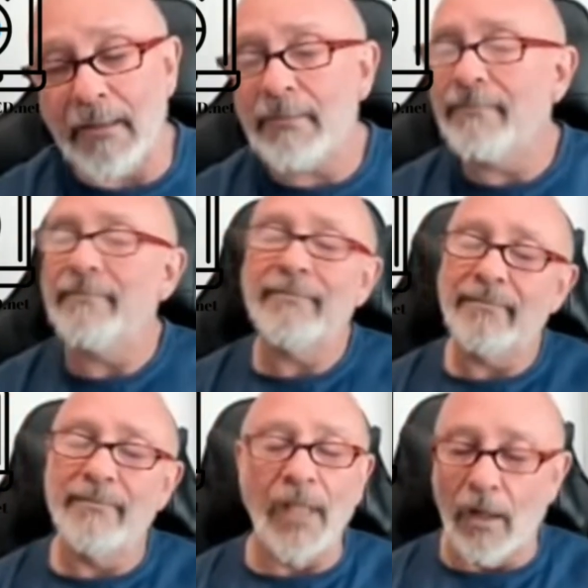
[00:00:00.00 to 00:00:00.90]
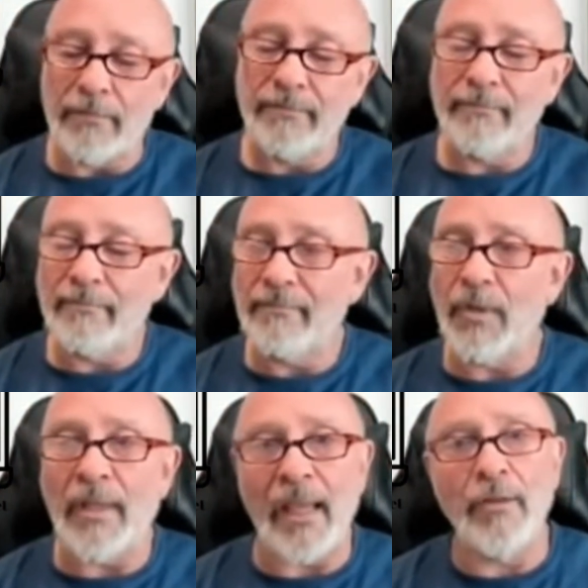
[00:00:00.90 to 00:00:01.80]
use a calculator,
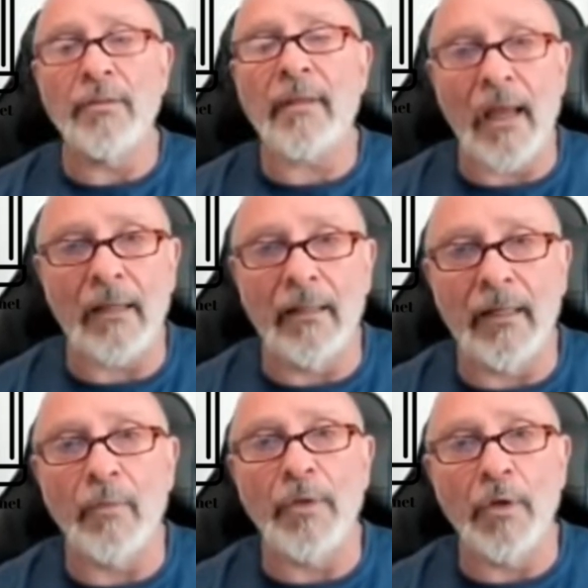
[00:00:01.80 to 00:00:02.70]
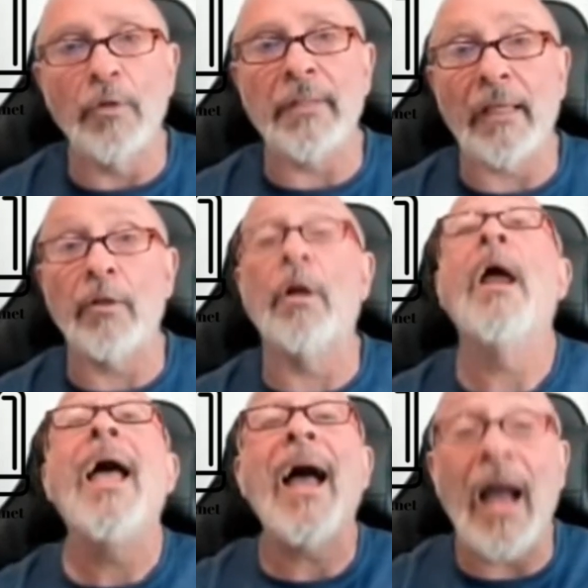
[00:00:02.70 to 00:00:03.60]
no, you can't use a calculator
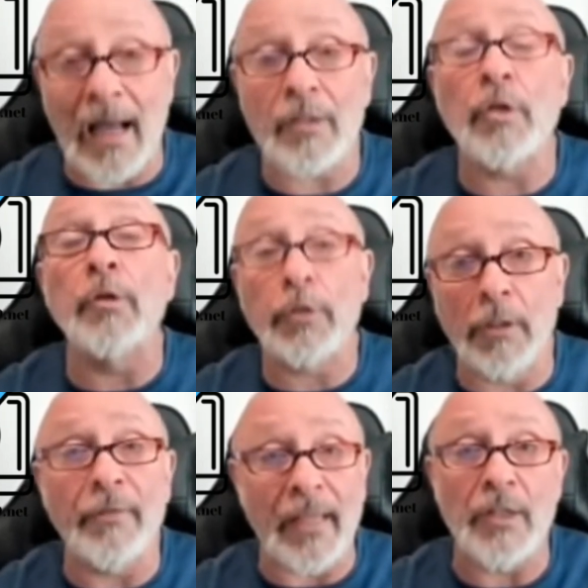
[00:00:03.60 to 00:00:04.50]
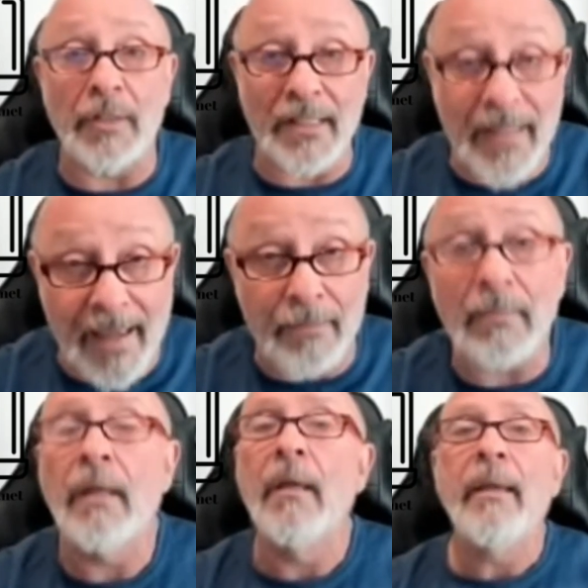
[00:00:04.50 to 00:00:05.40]
when you go take your actual
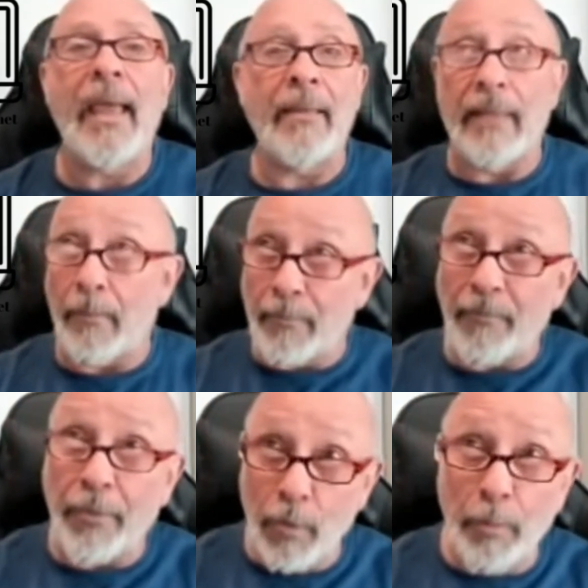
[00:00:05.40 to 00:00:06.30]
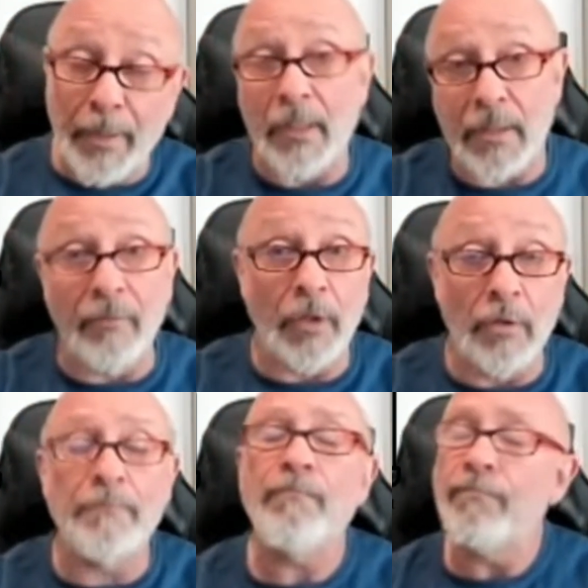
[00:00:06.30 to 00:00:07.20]
certification exam
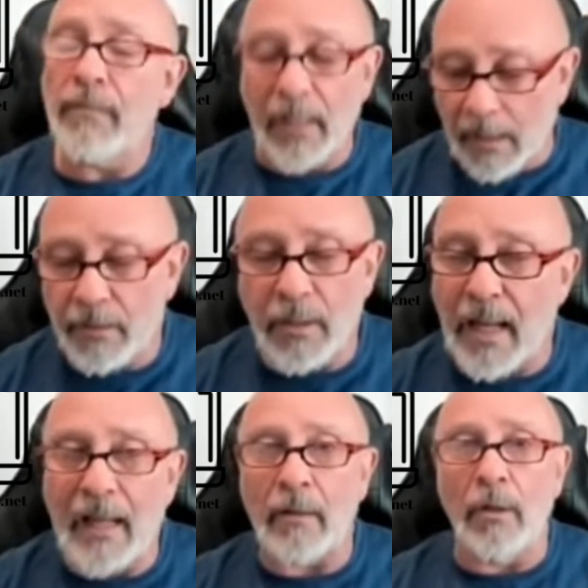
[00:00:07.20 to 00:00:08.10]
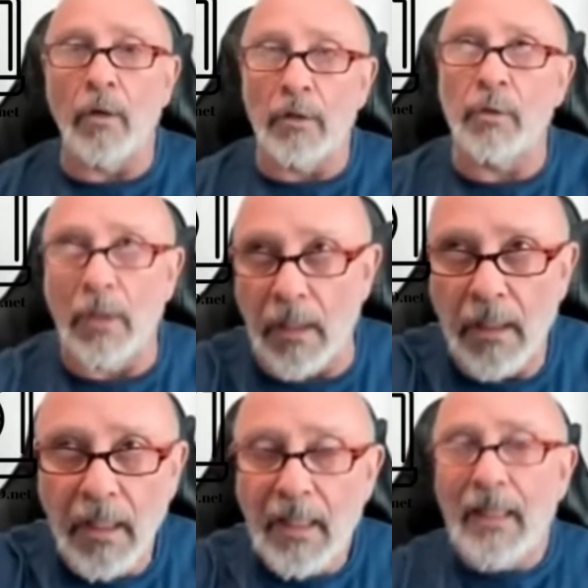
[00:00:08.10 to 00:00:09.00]
through Pearson Review. Yeah, you're
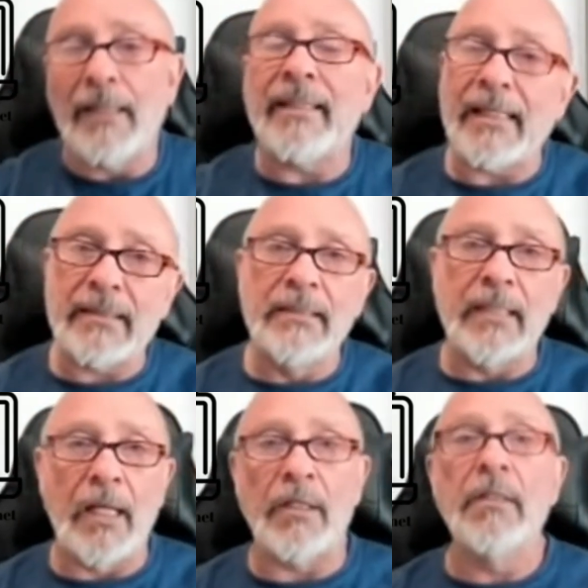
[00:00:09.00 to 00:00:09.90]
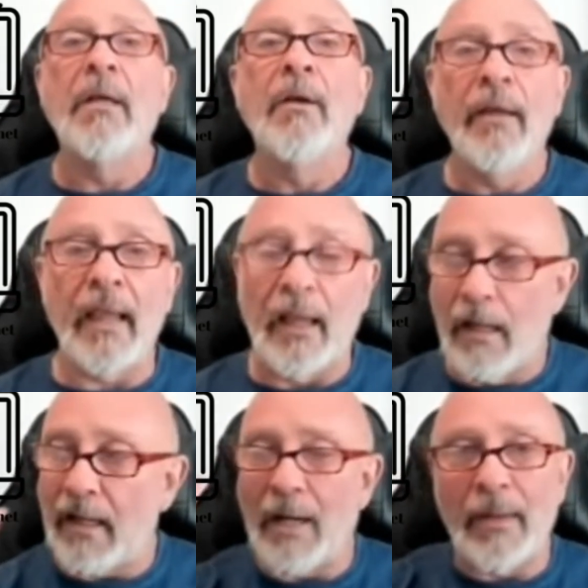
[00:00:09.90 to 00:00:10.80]
not going to go to a testing
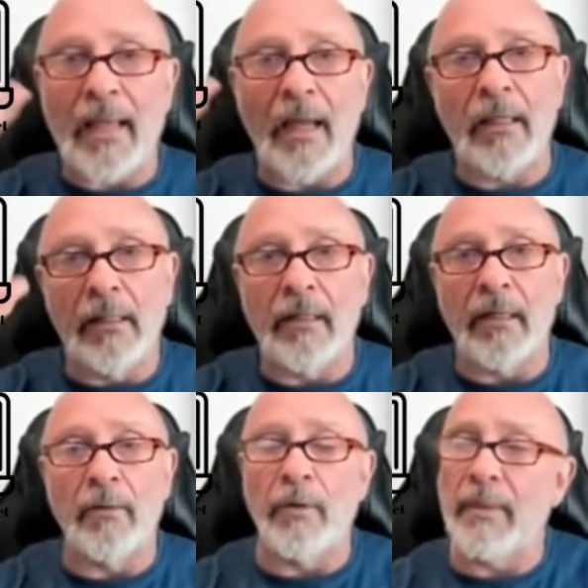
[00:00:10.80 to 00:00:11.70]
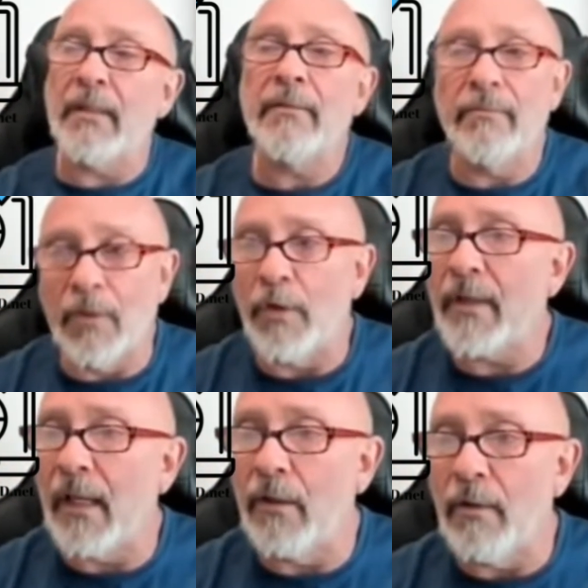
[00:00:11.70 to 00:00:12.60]
center. Hey, I got my calculator here
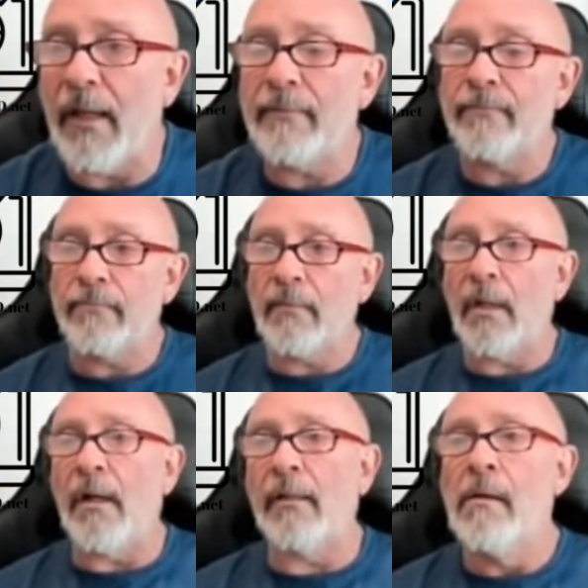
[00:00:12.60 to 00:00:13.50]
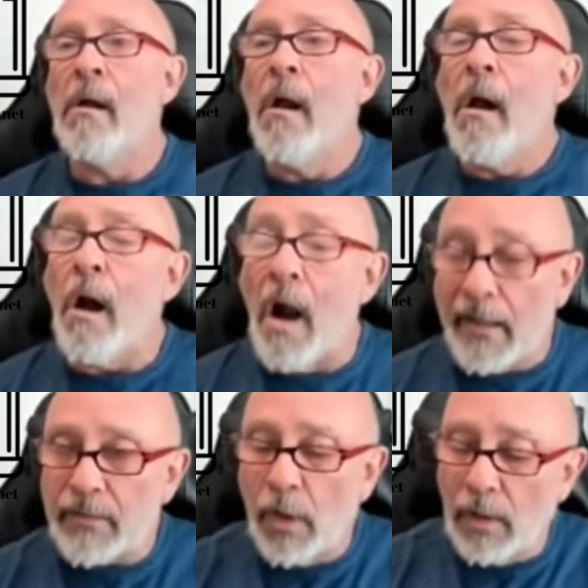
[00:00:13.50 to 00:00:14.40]
with me. No, you can't do that. All right.